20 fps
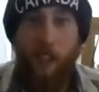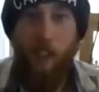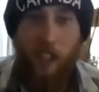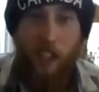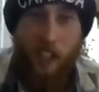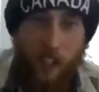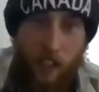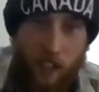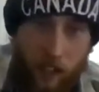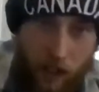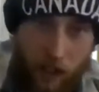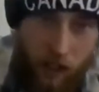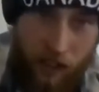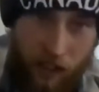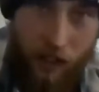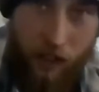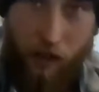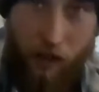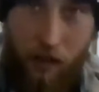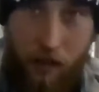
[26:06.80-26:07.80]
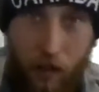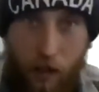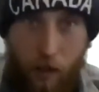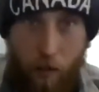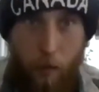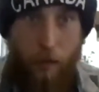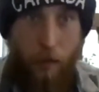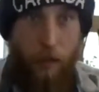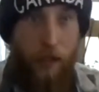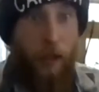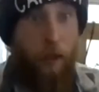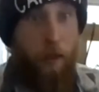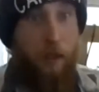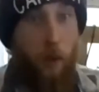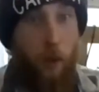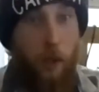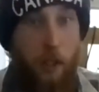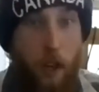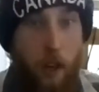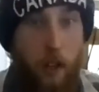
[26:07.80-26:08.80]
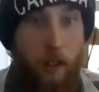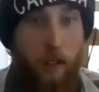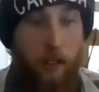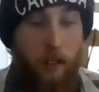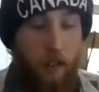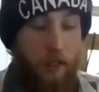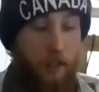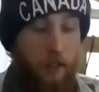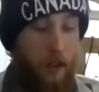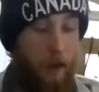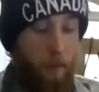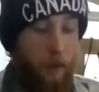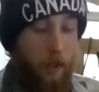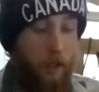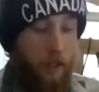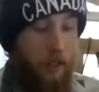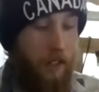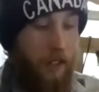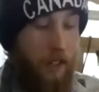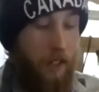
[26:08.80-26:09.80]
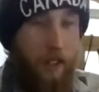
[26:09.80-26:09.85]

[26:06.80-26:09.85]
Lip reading: keen on getting started with an outdoor garden this summer,